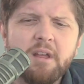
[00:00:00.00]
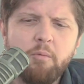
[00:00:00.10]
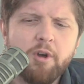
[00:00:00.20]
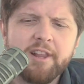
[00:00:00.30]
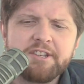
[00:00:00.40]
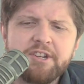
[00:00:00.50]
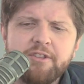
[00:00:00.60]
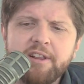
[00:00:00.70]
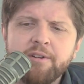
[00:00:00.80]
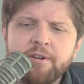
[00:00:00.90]
And what lesson do
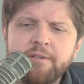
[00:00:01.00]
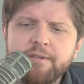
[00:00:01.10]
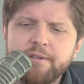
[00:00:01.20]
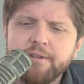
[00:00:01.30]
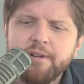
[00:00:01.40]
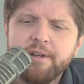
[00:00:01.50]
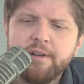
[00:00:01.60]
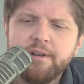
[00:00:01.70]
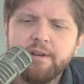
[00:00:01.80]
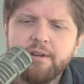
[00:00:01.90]
they learn?
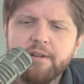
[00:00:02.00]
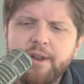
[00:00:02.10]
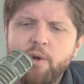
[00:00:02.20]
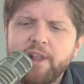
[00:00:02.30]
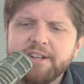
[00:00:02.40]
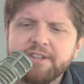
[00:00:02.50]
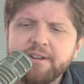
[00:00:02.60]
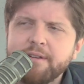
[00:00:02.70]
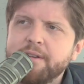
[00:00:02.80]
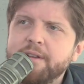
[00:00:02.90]
No
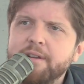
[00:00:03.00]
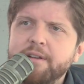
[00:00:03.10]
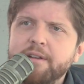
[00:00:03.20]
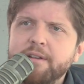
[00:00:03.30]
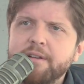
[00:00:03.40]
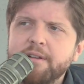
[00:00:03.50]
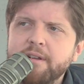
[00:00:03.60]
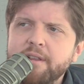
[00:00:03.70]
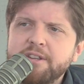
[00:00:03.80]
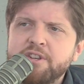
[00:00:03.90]
lesson.
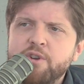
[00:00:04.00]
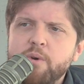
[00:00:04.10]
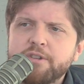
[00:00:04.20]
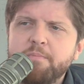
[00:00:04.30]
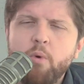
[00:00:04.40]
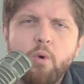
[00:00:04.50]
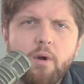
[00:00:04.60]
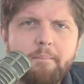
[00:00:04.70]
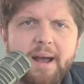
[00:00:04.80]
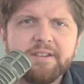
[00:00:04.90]
Listen to us
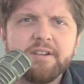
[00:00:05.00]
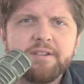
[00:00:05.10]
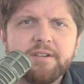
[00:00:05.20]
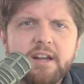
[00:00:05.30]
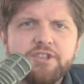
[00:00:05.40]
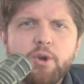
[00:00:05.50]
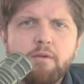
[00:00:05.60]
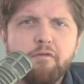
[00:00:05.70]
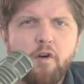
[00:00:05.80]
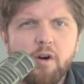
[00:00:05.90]
more, peasant. It's
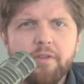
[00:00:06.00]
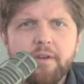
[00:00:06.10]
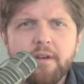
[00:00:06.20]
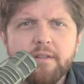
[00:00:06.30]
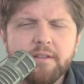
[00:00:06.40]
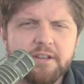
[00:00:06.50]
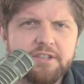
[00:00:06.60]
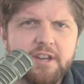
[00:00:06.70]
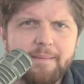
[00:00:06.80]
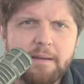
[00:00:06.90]
your fault that this
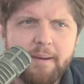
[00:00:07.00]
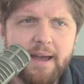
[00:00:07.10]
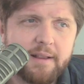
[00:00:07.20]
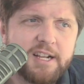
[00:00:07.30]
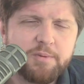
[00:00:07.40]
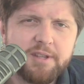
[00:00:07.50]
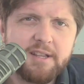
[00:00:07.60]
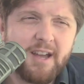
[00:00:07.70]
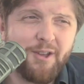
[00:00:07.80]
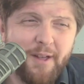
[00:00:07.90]
is coming back. That's what they
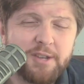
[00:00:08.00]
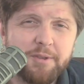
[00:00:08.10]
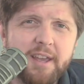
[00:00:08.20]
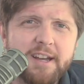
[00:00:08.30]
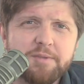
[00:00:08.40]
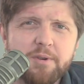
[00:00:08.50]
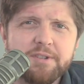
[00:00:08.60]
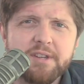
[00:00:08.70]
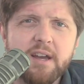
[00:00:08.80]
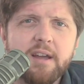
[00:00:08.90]
tell you. That's what the
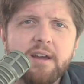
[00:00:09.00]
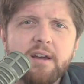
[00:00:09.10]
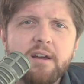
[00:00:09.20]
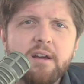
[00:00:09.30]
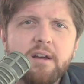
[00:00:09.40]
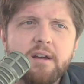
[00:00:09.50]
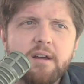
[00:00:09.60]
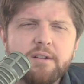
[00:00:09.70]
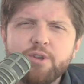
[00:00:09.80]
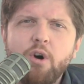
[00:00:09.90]
experts say.
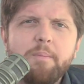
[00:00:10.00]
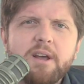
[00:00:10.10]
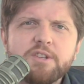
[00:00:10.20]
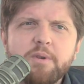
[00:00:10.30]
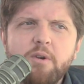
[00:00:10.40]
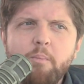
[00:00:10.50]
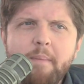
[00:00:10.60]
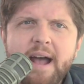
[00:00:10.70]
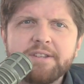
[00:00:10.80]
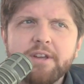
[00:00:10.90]
It's all because we don't
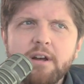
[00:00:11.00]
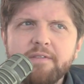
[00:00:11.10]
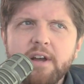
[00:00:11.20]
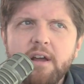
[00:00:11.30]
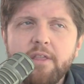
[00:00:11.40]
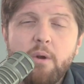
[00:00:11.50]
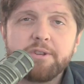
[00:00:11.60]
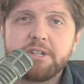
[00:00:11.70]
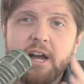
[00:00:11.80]
mask enough. There was a